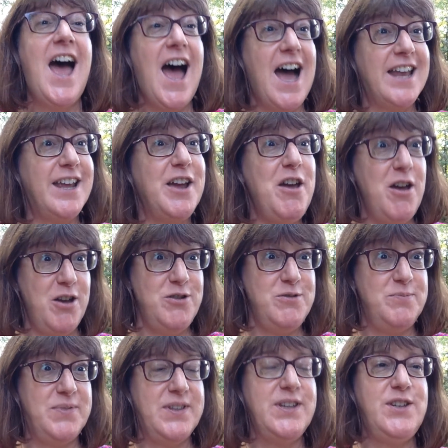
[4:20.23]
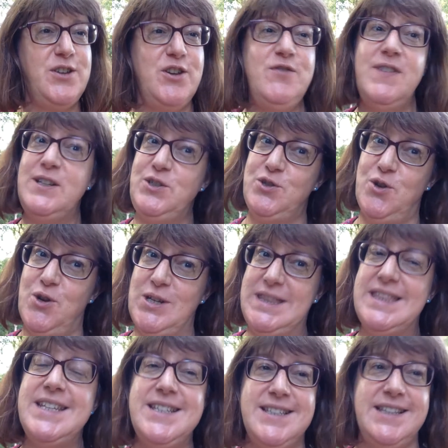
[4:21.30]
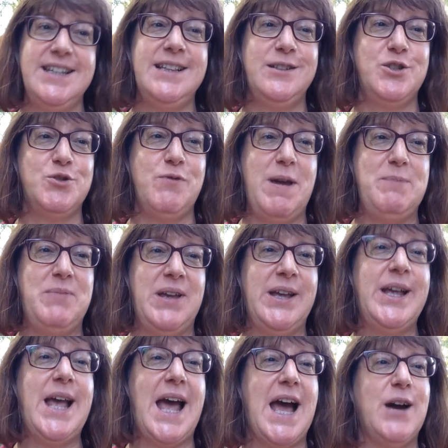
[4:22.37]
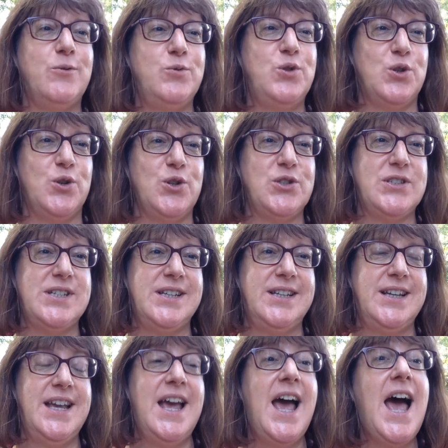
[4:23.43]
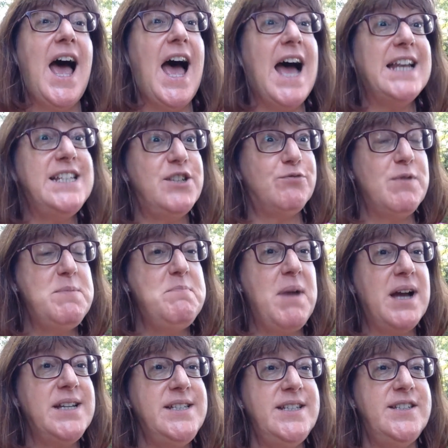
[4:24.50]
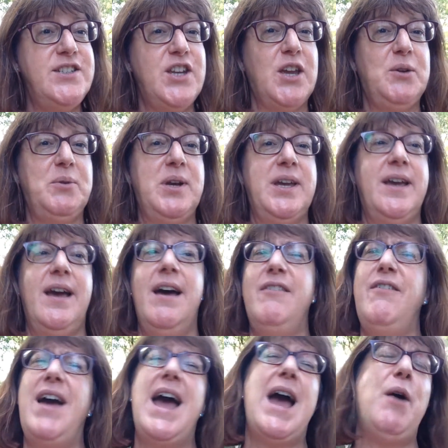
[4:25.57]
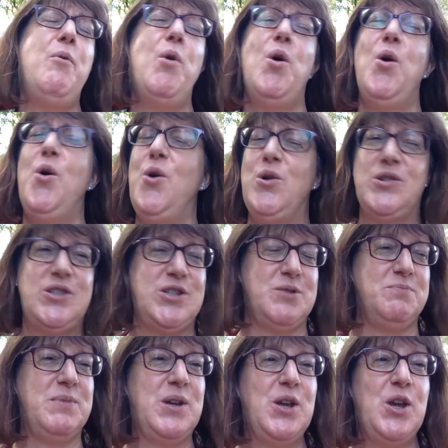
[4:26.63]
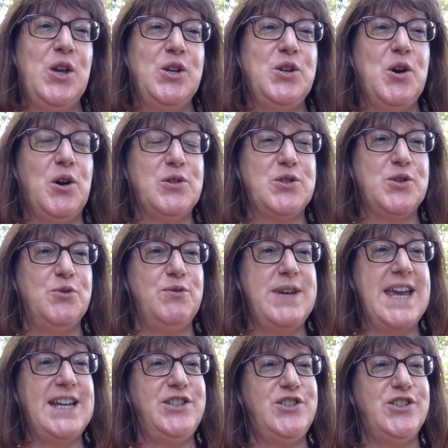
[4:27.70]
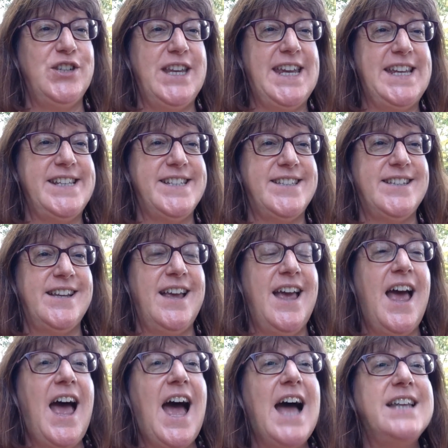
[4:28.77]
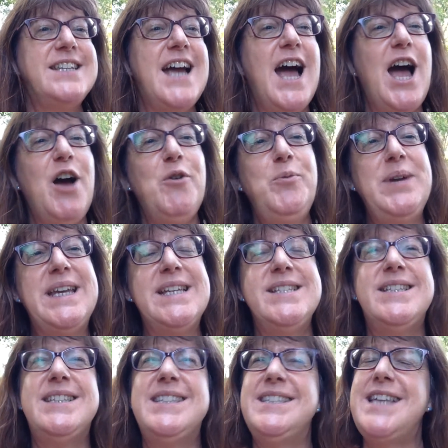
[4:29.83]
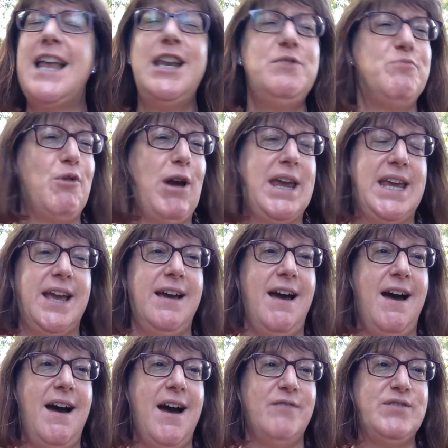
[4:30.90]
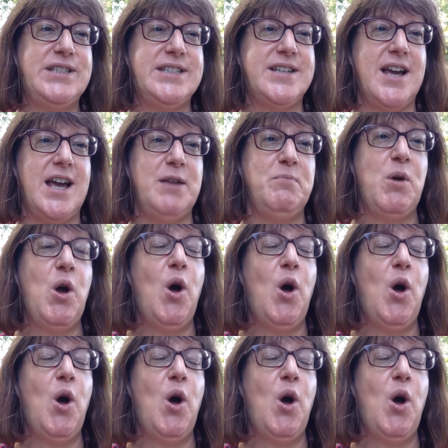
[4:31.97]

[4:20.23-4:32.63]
and I hope that you've enjoyed this little trip outdoors and it's reminded you of how awesome God's creation is and how we can celebrate at harvest time